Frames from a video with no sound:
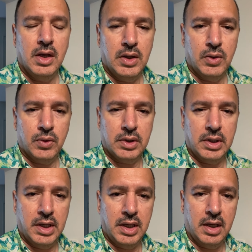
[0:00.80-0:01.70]

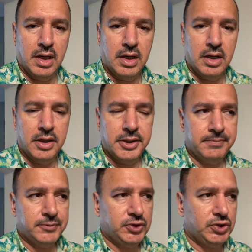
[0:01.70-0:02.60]
Okay,
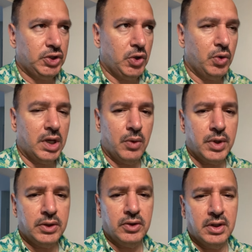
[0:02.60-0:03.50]
so I
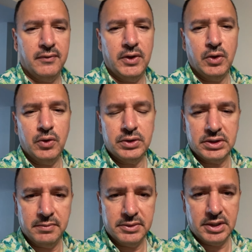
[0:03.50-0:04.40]
want to give you
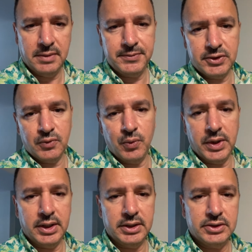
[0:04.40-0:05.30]
some tips
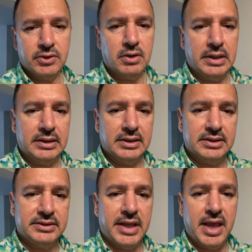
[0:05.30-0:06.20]
when installing the
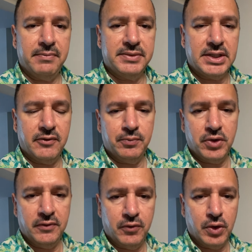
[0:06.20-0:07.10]
Xampp
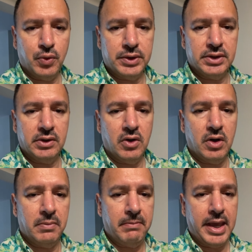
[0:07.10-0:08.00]
7.4 version
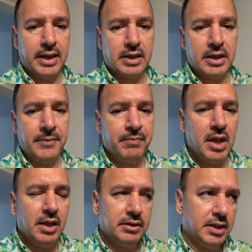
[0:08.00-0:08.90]
on Mac
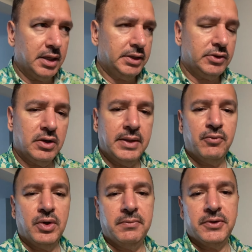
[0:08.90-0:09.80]
that is on
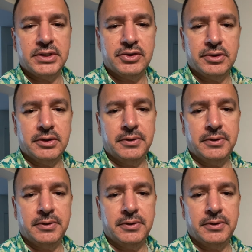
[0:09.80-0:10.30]
M1 processor.